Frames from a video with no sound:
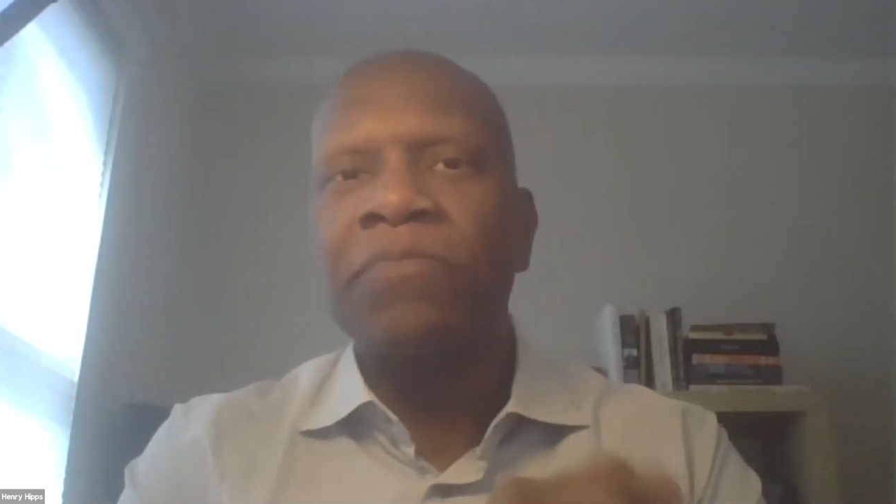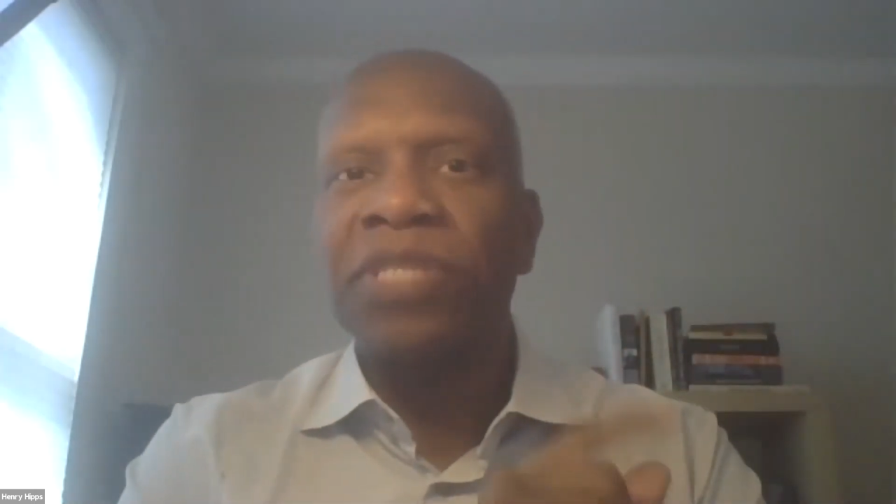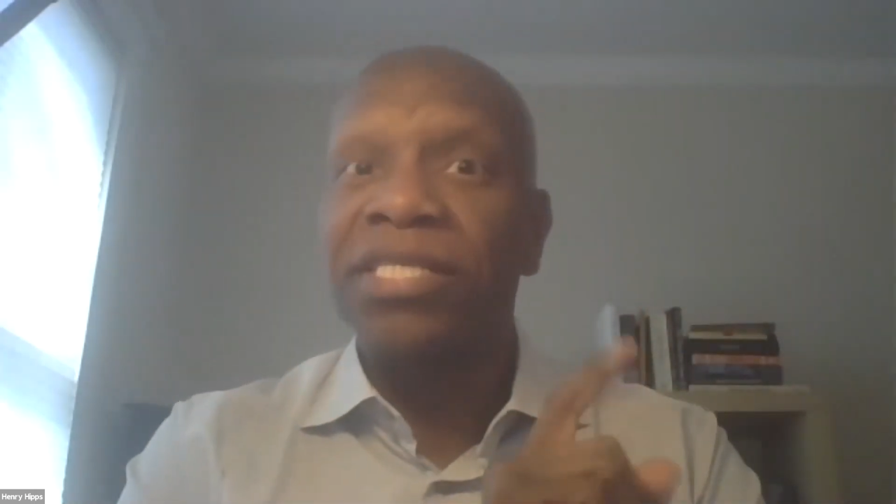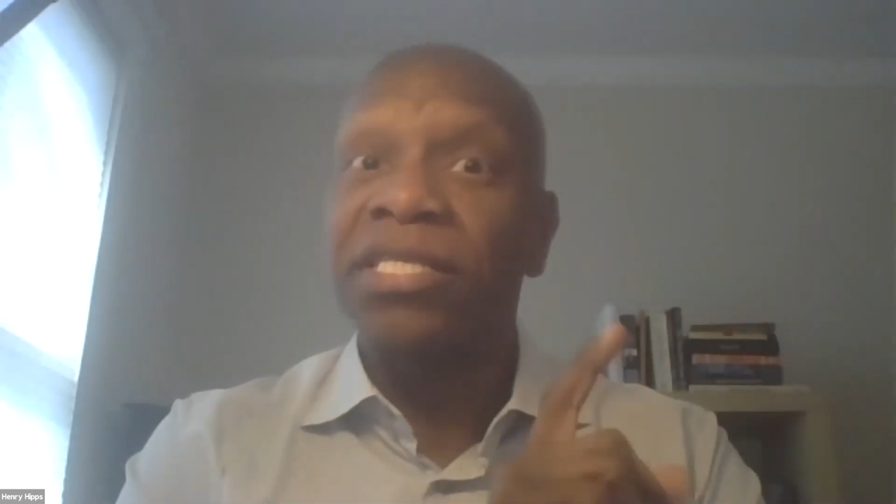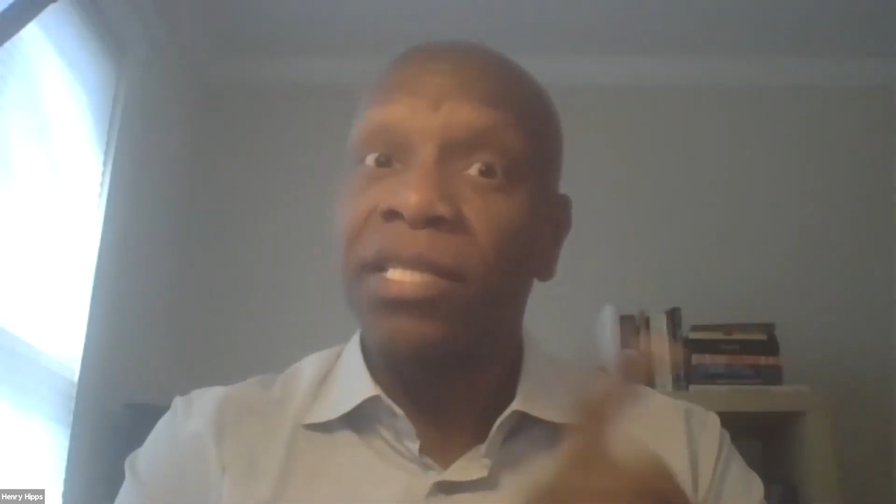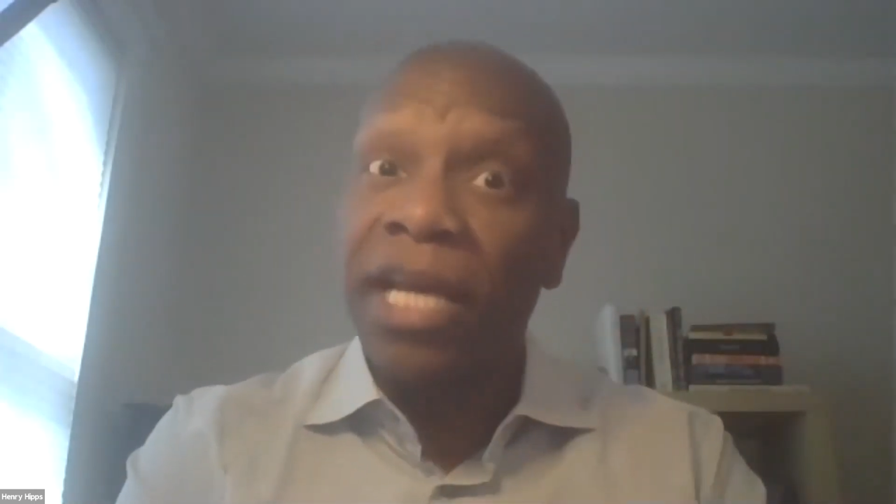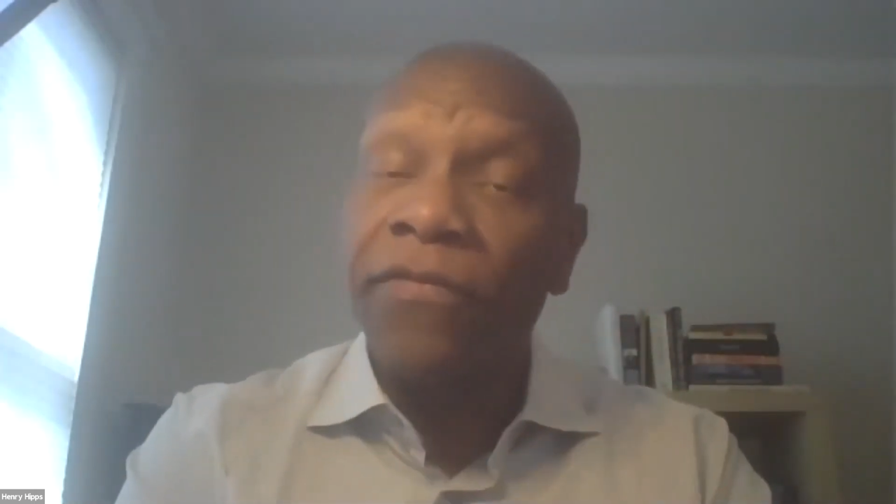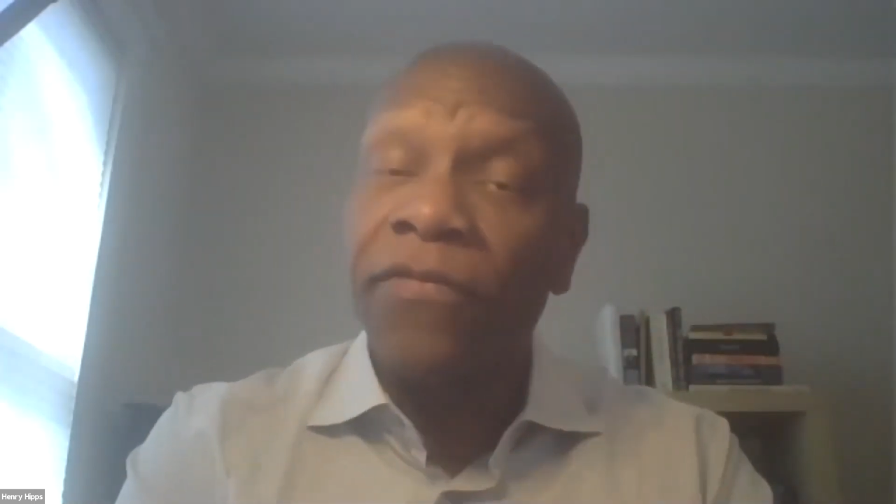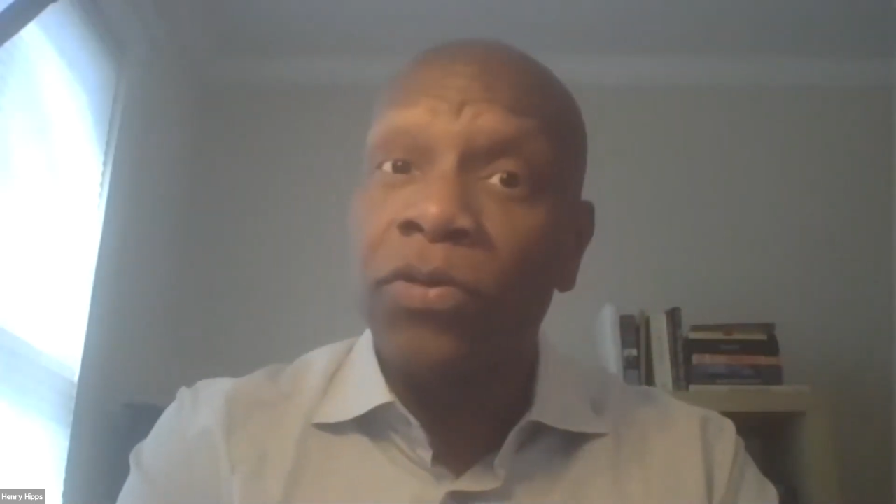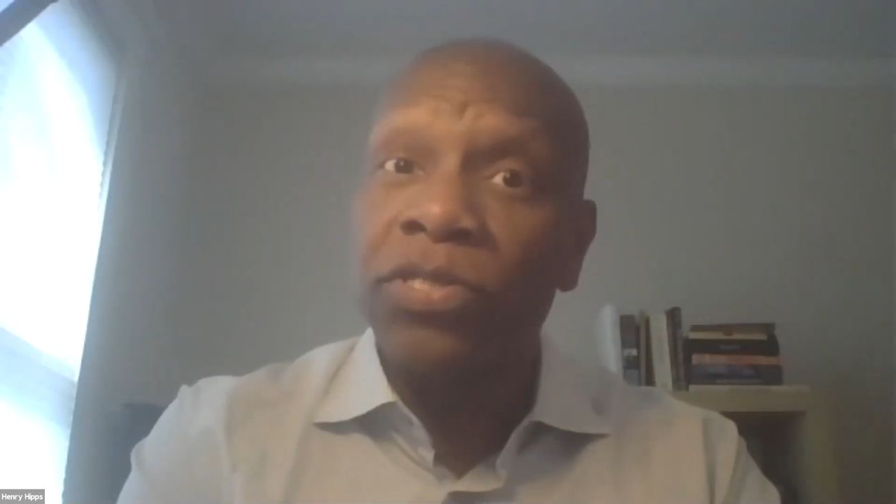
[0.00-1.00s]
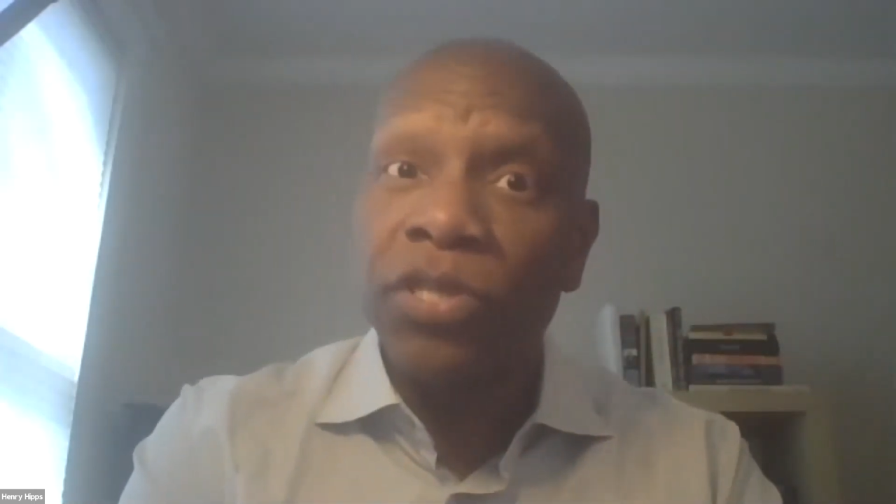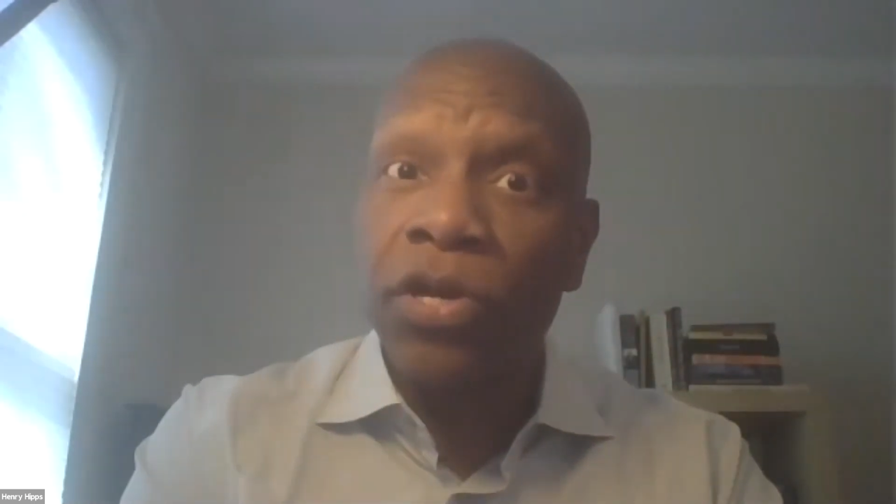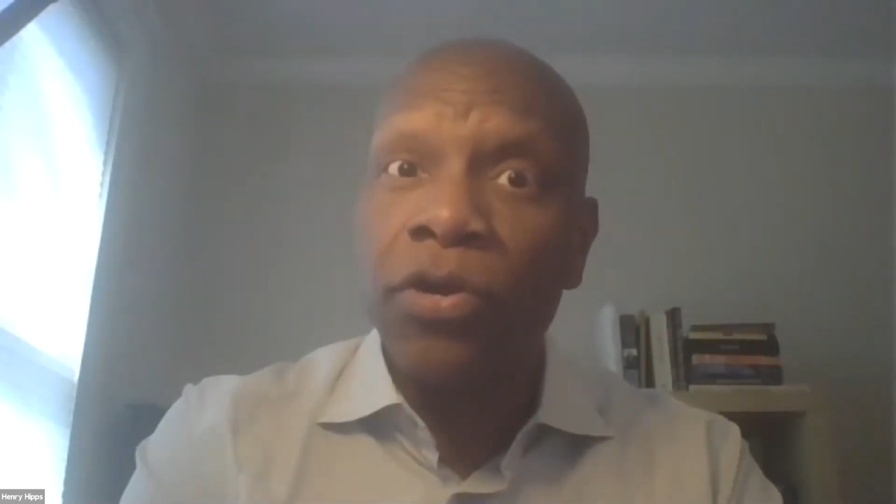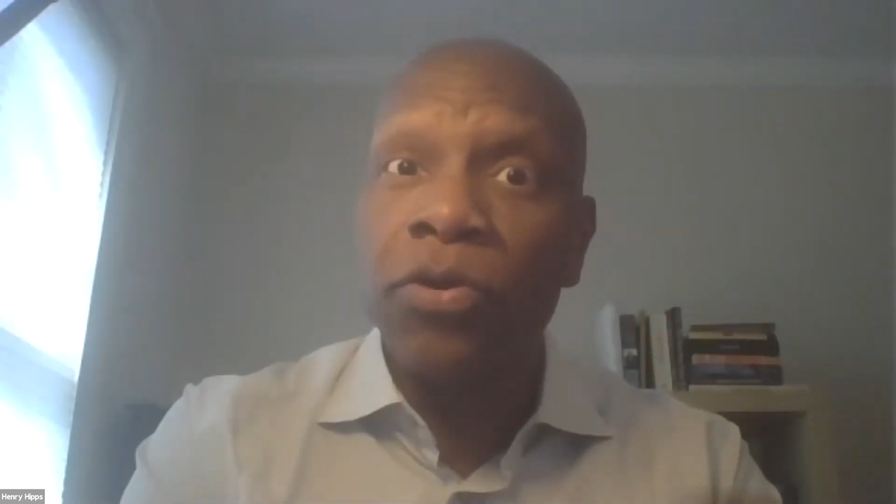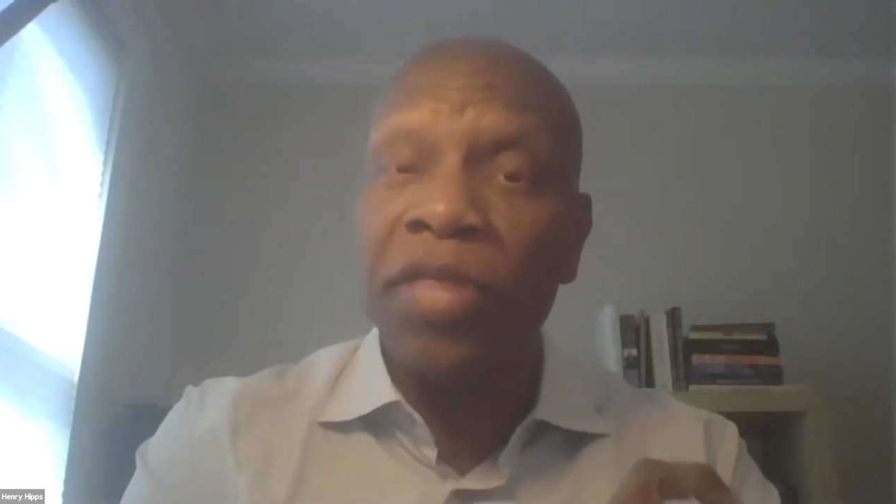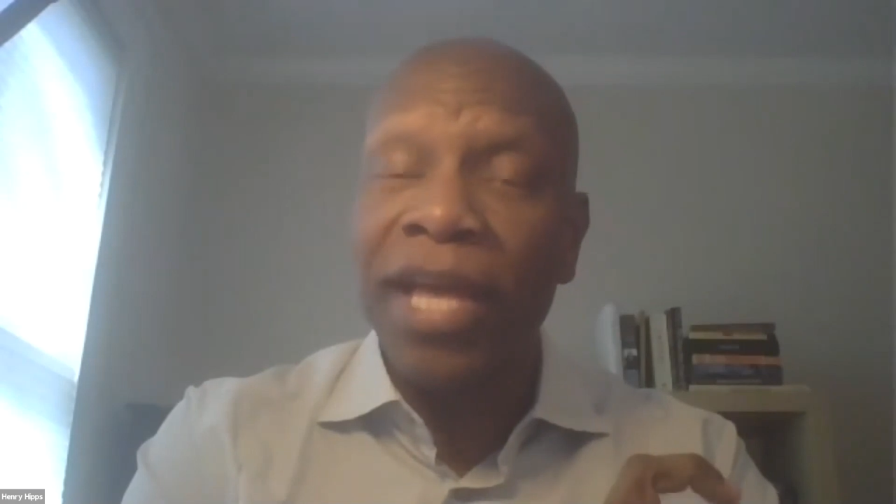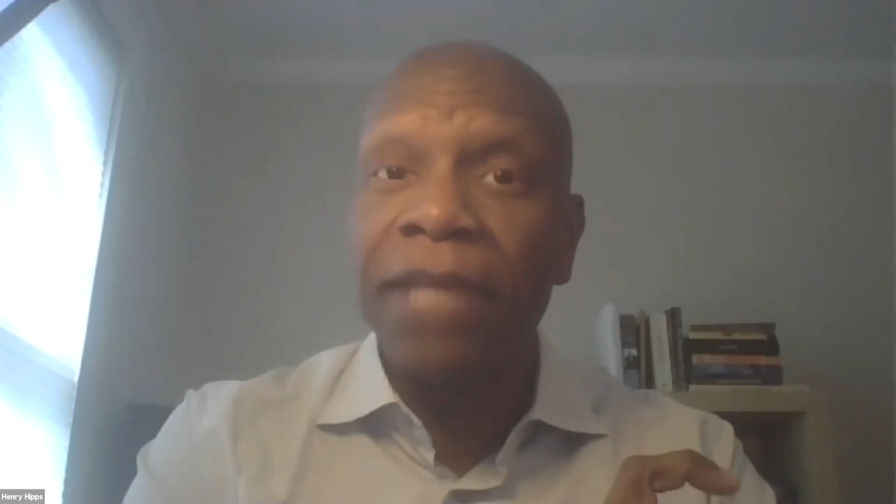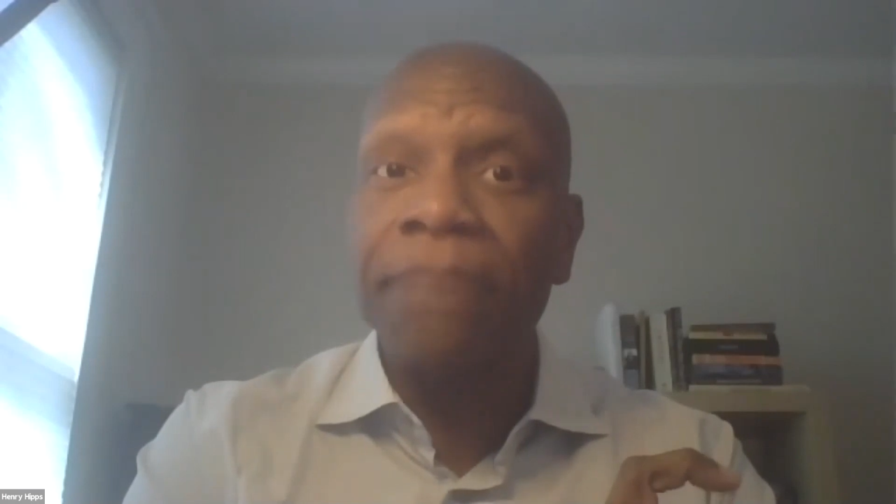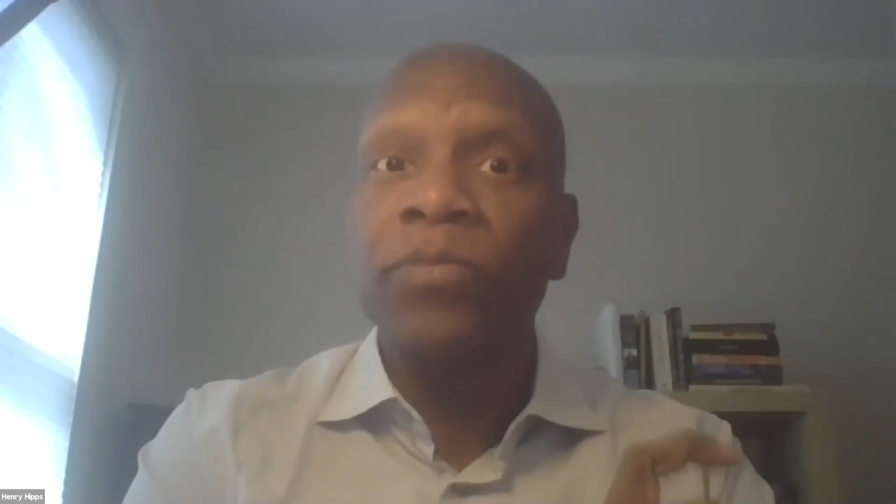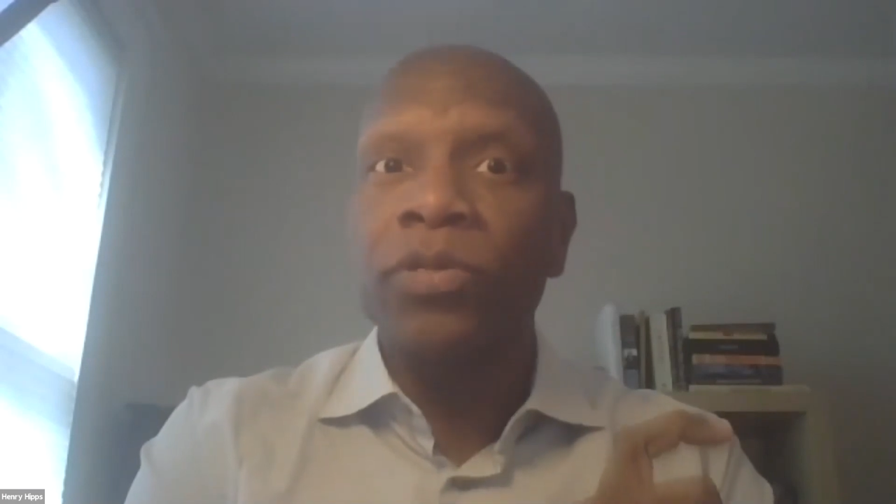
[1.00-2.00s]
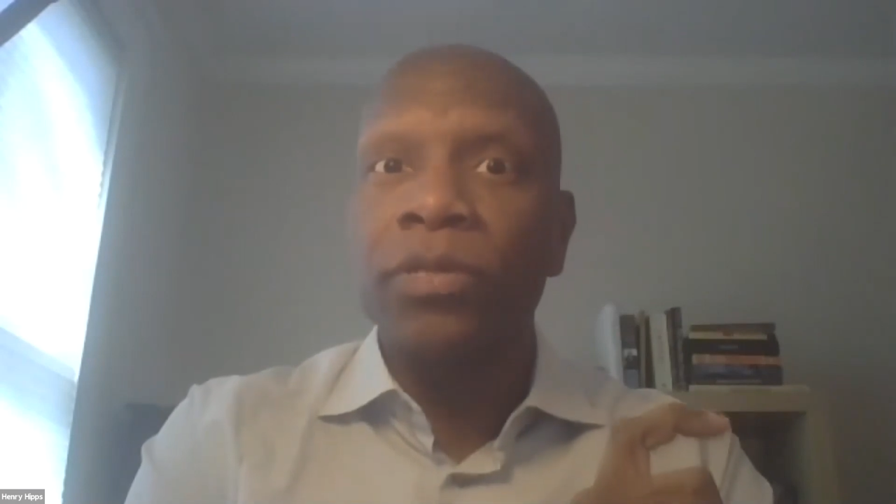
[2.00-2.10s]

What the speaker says: just to let folks know that